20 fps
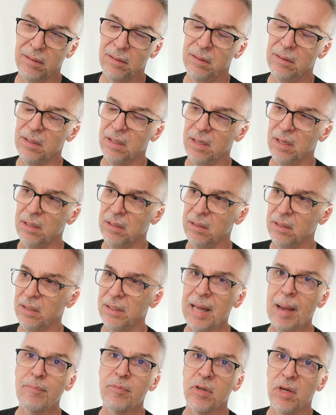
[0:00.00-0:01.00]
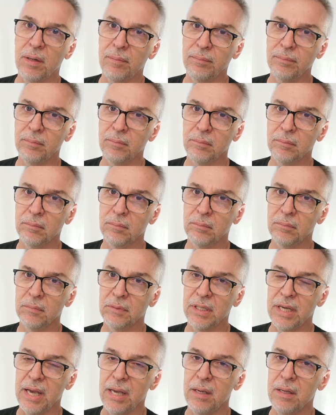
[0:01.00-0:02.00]
the, the laptop.
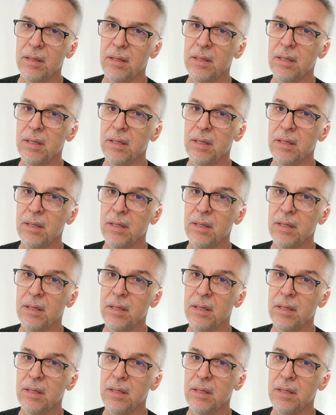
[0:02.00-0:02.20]
Okay?